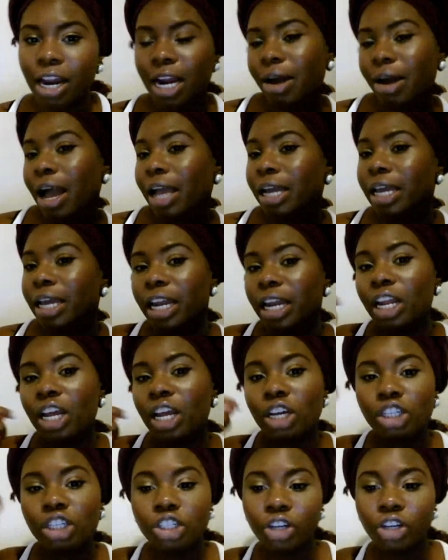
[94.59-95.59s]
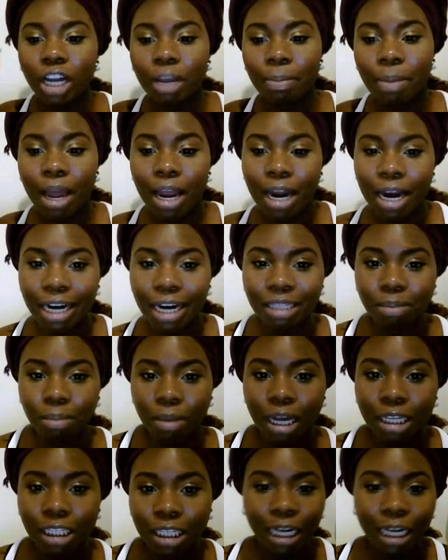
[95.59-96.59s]
now I can straighten my hair as
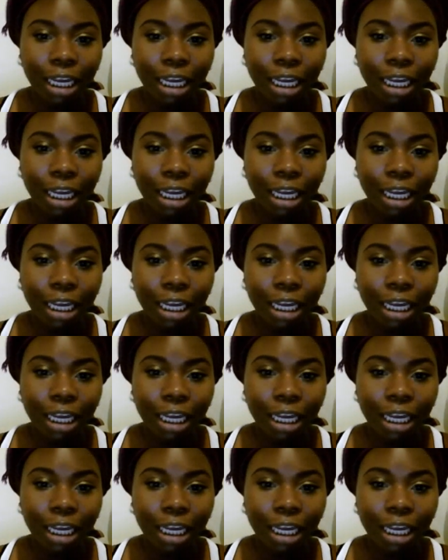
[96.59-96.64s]
much.